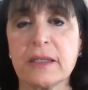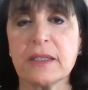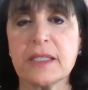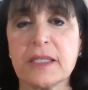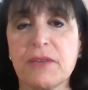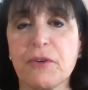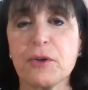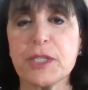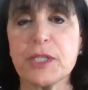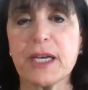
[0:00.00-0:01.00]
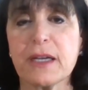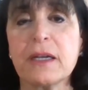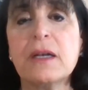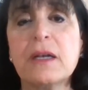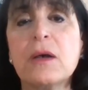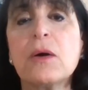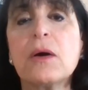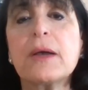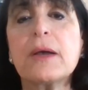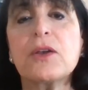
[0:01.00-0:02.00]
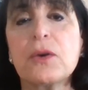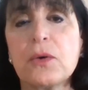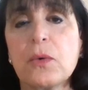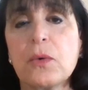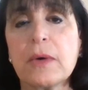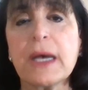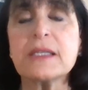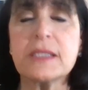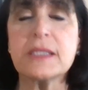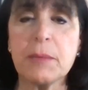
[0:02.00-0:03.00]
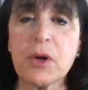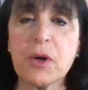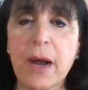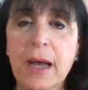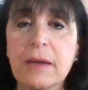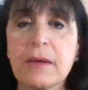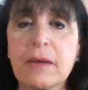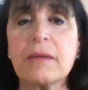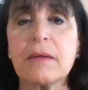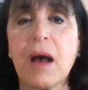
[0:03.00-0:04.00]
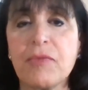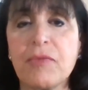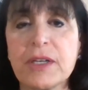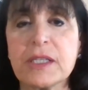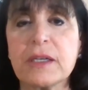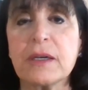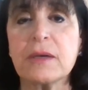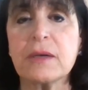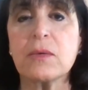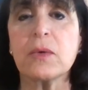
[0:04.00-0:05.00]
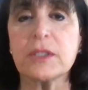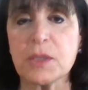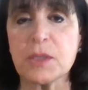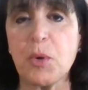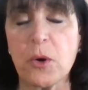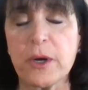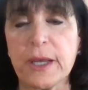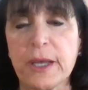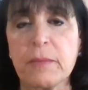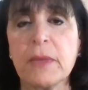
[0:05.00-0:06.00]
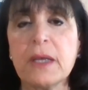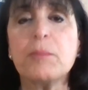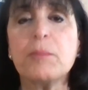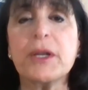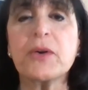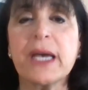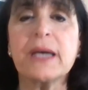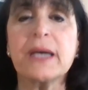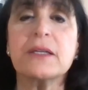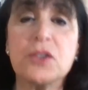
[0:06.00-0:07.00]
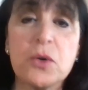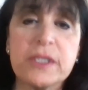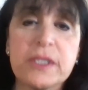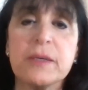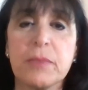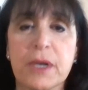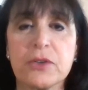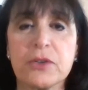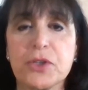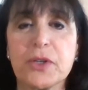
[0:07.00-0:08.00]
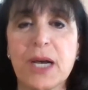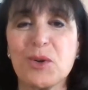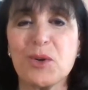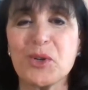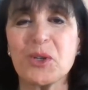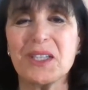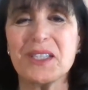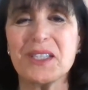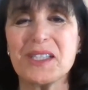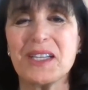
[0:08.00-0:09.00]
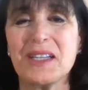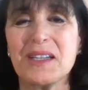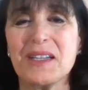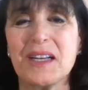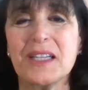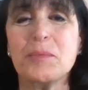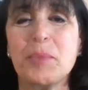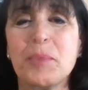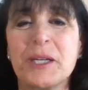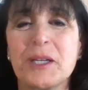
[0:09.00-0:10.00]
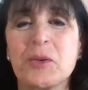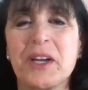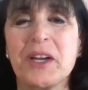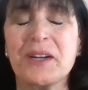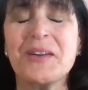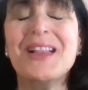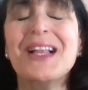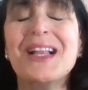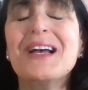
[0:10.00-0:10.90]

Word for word: candidacy for a second. You, as a Democrat, obviously will support him, but you can't endorse him because you're now a journalist and an, an opinion writer.